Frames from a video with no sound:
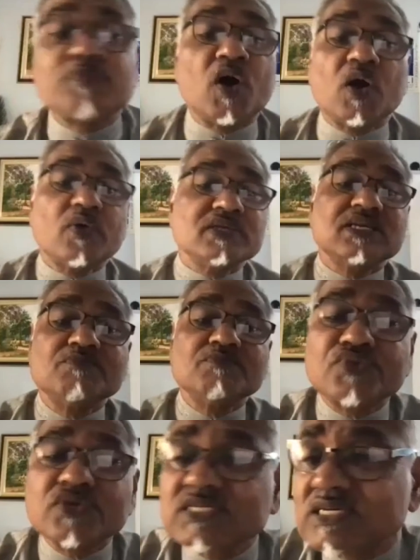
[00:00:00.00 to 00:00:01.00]
Paul was in
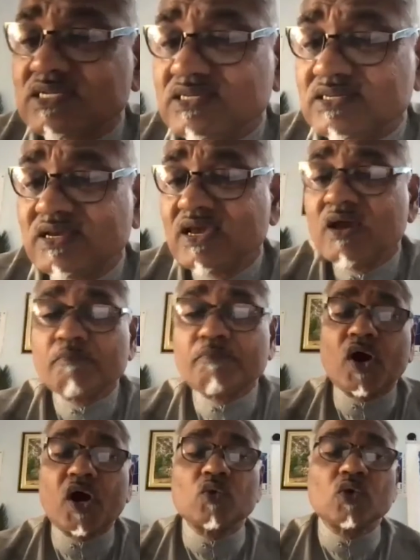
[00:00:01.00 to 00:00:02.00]
prison.
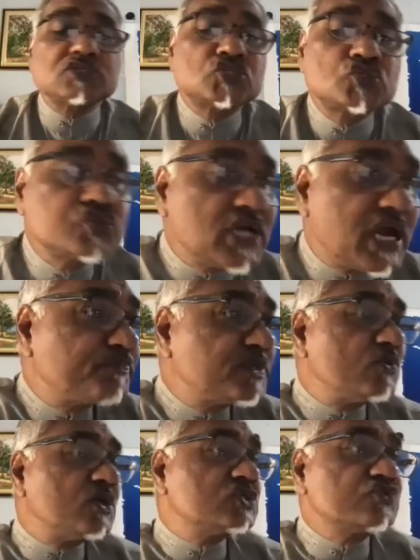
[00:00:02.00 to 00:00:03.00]
Paul was trapped. He
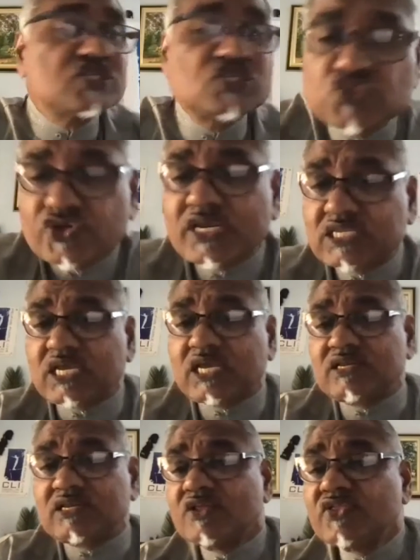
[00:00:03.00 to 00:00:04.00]
was
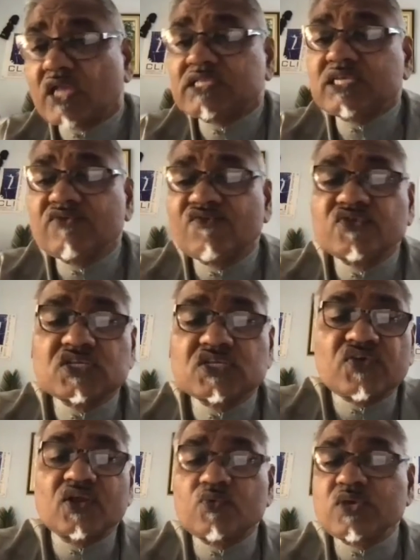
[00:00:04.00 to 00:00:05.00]
restricted, not even just
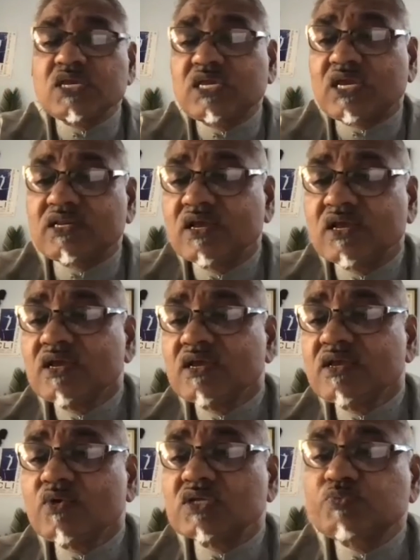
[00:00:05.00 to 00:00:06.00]
for the weekend.
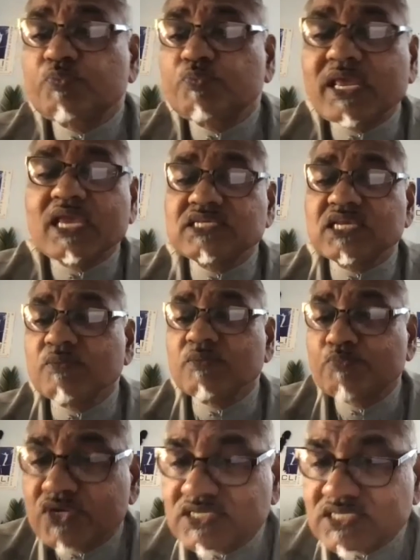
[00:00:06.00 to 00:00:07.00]
He was placed in
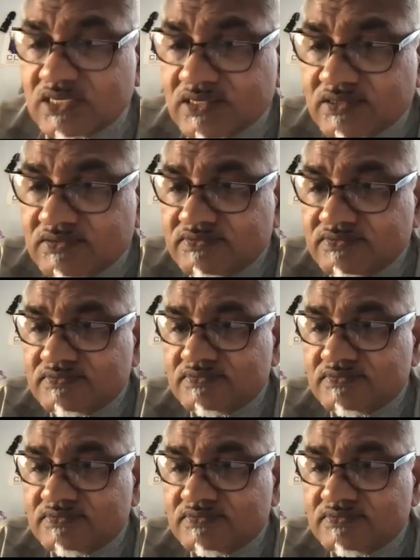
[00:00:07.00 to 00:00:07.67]
prison.